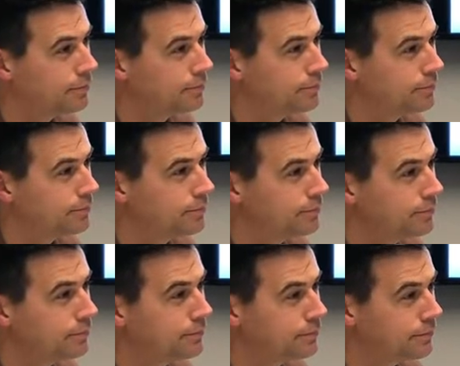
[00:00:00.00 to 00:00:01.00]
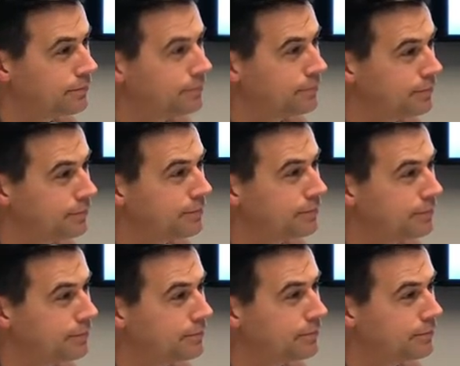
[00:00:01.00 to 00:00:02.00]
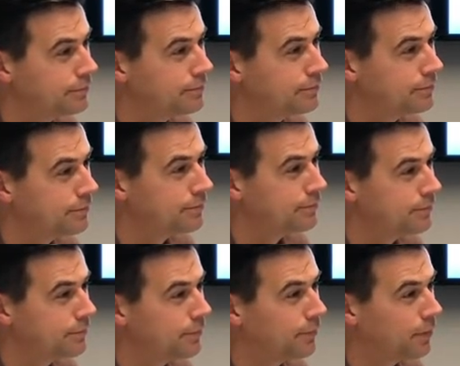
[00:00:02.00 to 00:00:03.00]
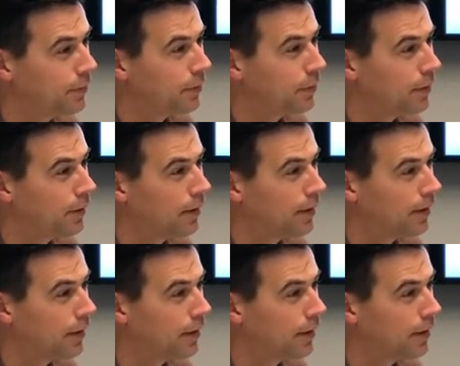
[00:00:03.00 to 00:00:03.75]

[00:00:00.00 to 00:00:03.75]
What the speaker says: [no speech]